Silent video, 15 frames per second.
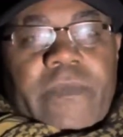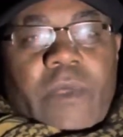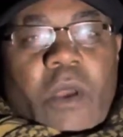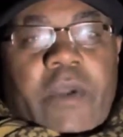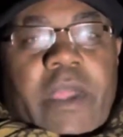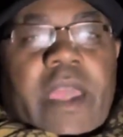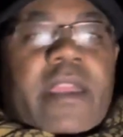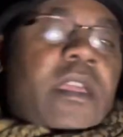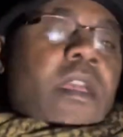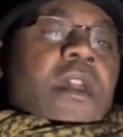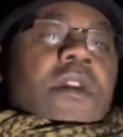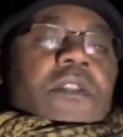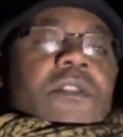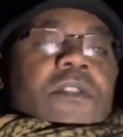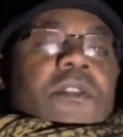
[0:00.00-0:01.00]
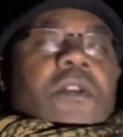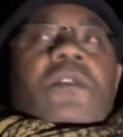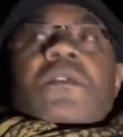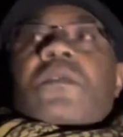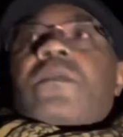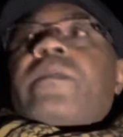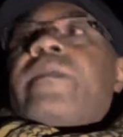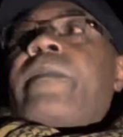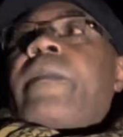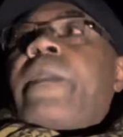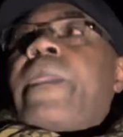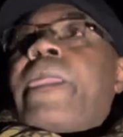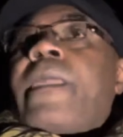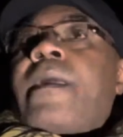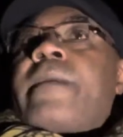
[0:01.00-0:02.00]
Okay, so
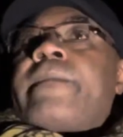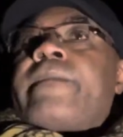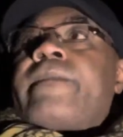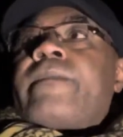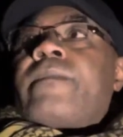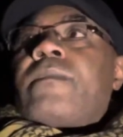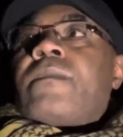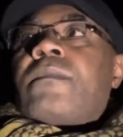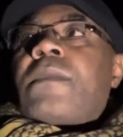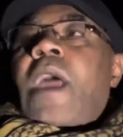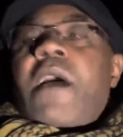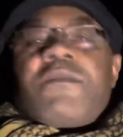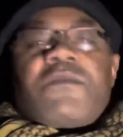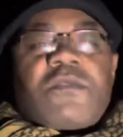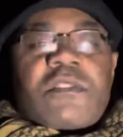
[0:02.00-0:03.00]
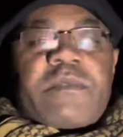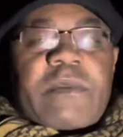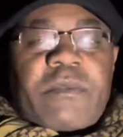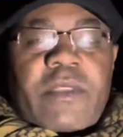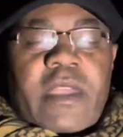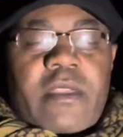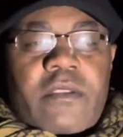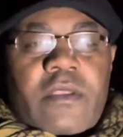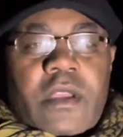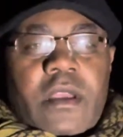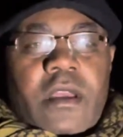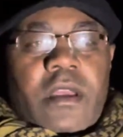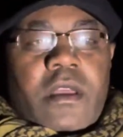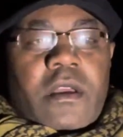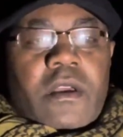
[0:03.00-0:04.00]
I was one of those people that uh,
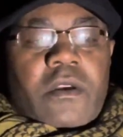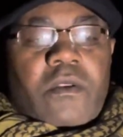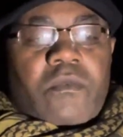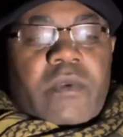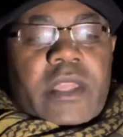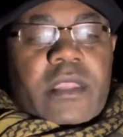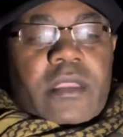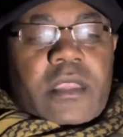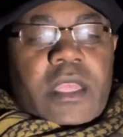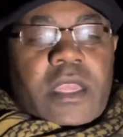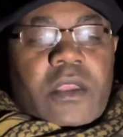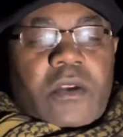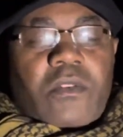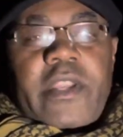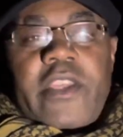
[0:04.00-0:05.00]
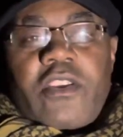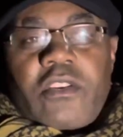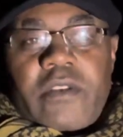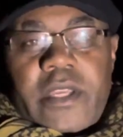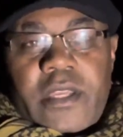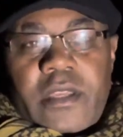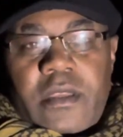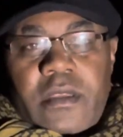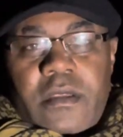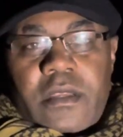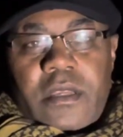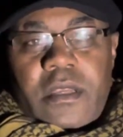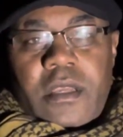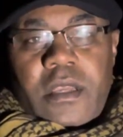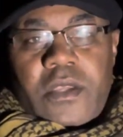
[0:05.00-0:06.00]
when the Oniyuri
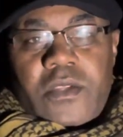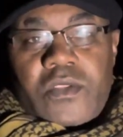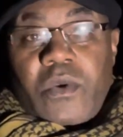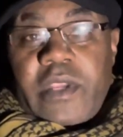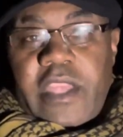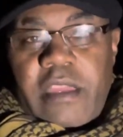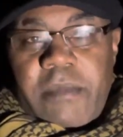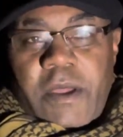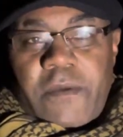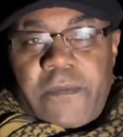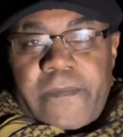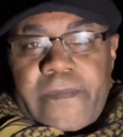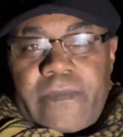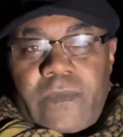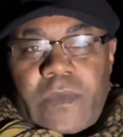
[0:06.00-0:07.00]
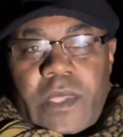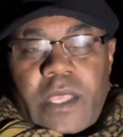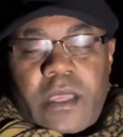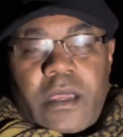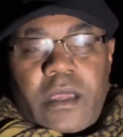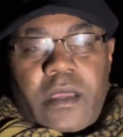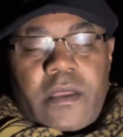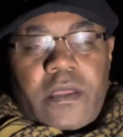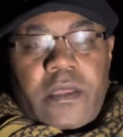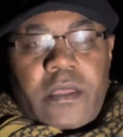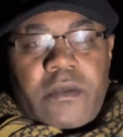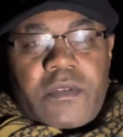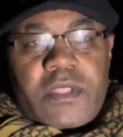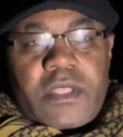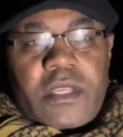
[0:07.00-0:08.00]
uh, sword came out, uh,
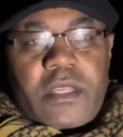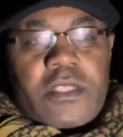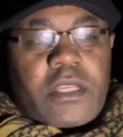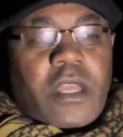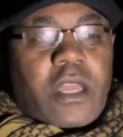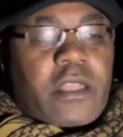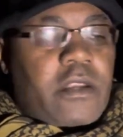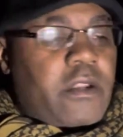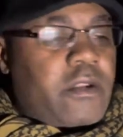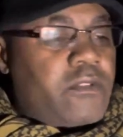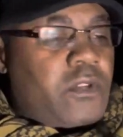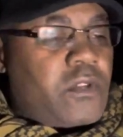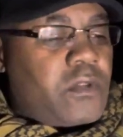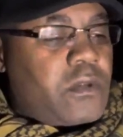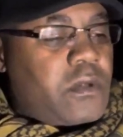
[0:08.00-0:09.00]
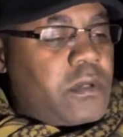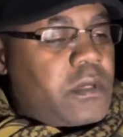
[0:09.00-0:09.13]
it was the Takakeru